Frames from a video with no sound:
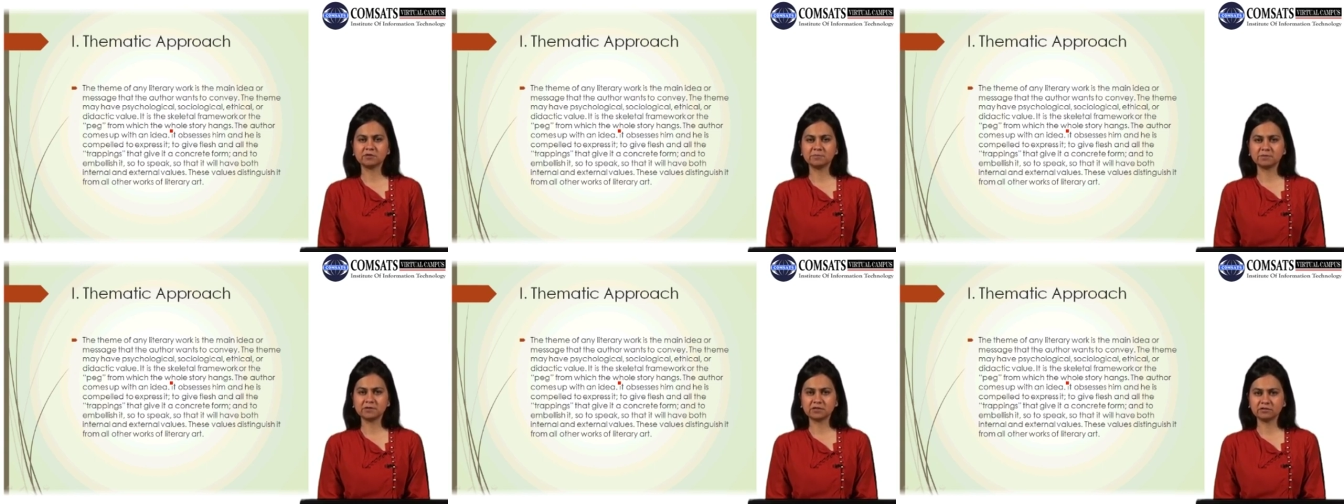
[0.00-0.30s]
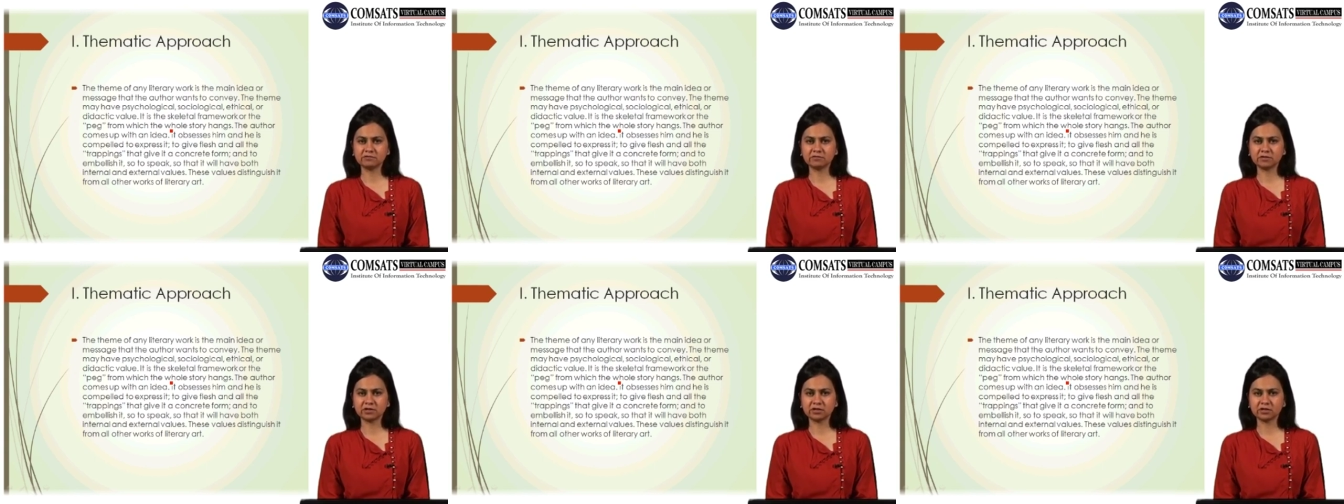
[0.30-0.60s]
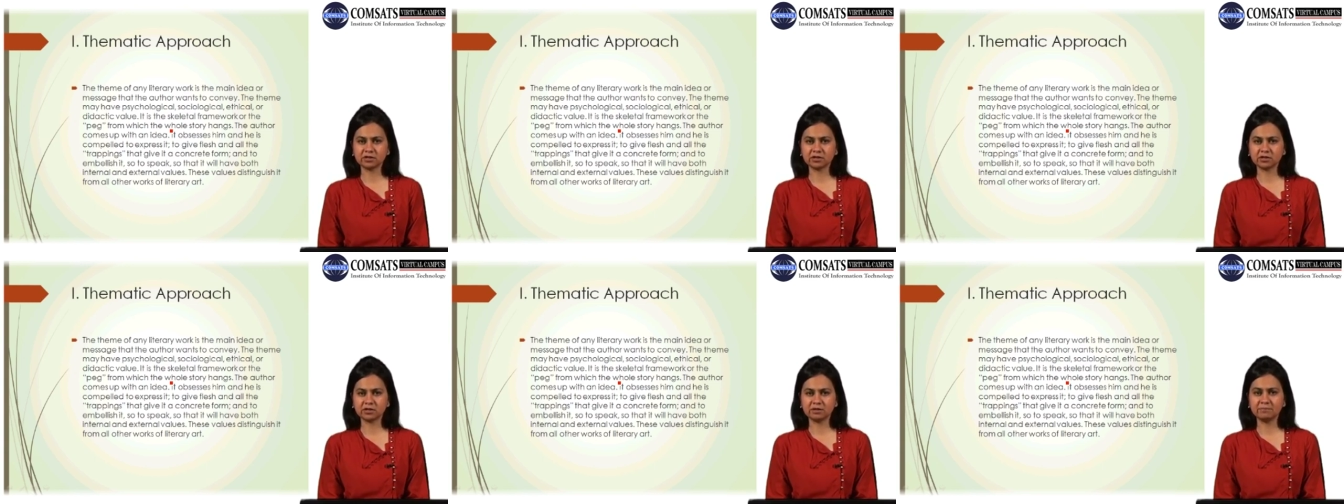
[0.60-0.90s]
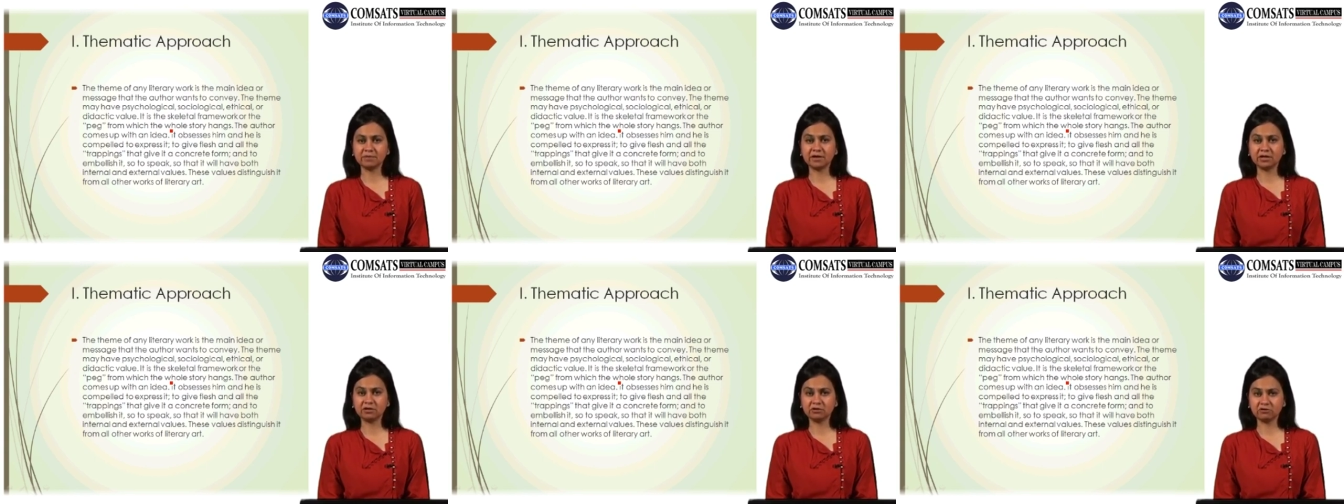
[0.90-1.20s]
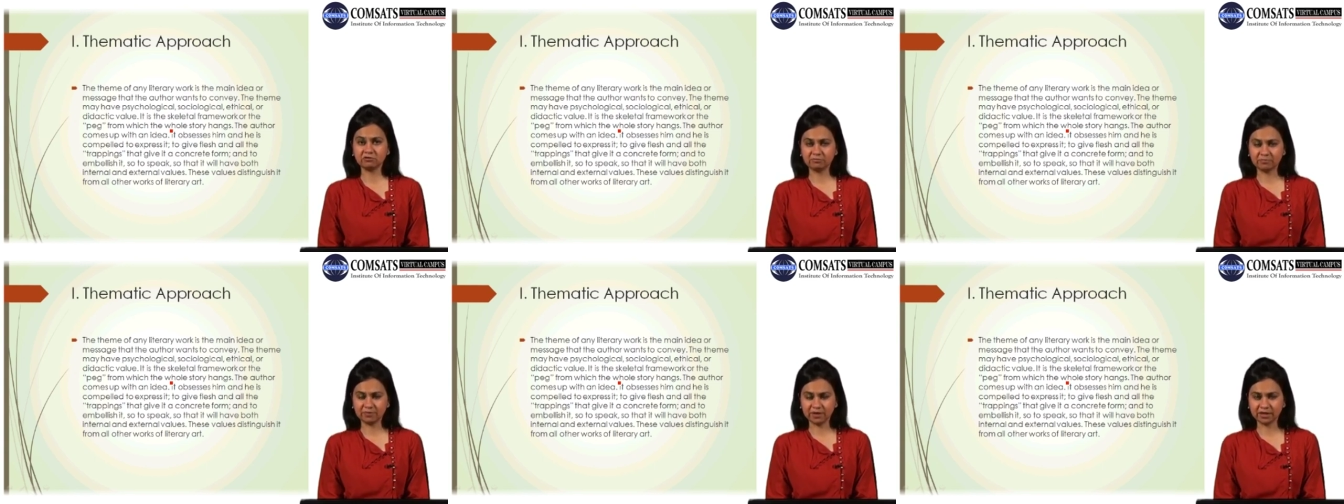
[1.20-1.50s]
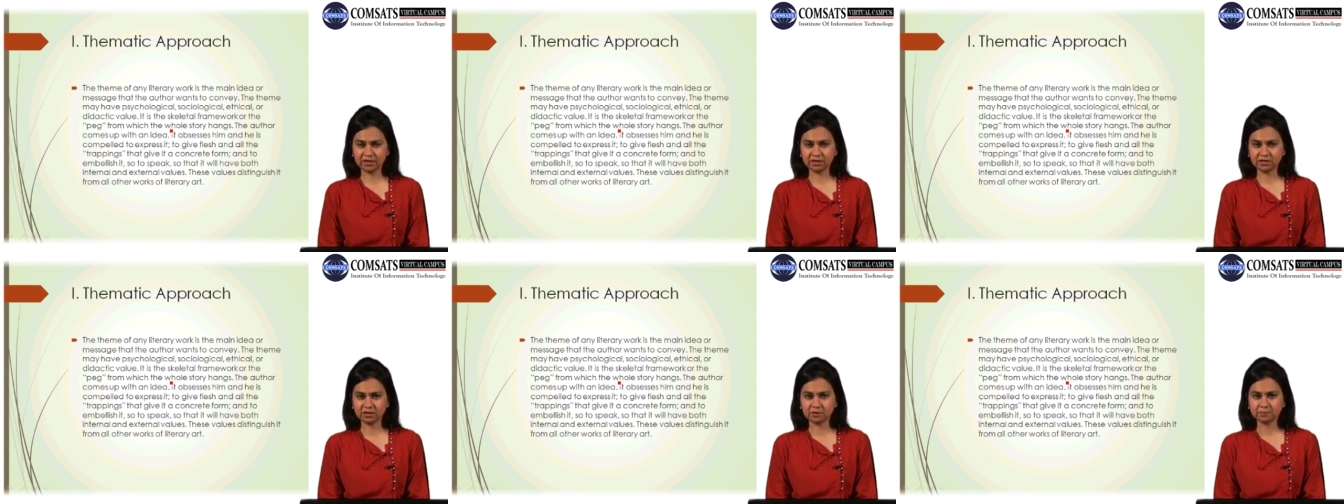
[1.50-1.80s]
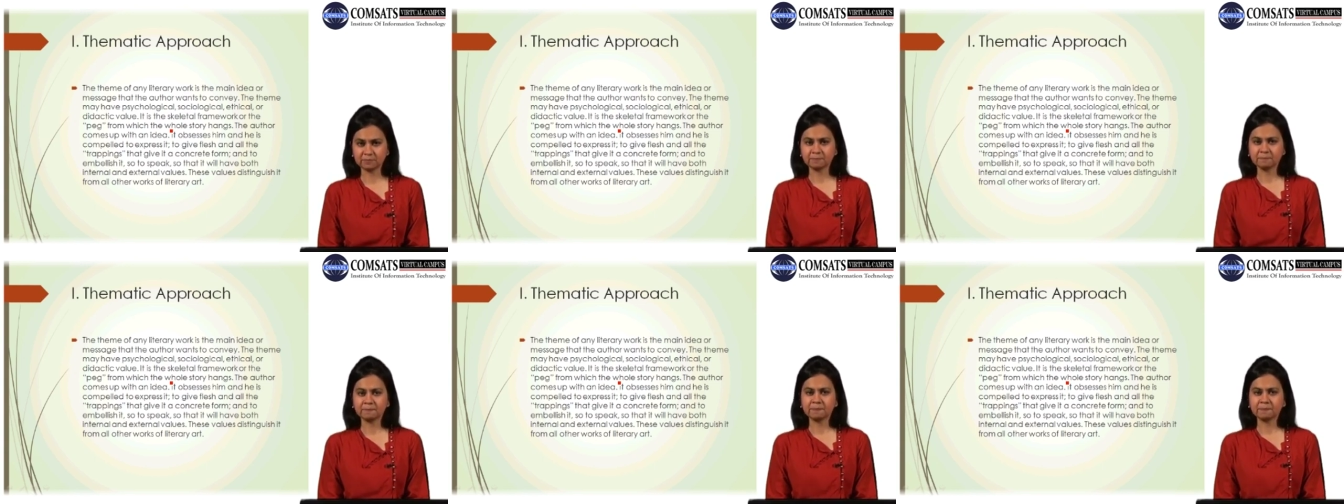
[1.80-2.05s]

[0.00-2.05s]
specific bent of mind,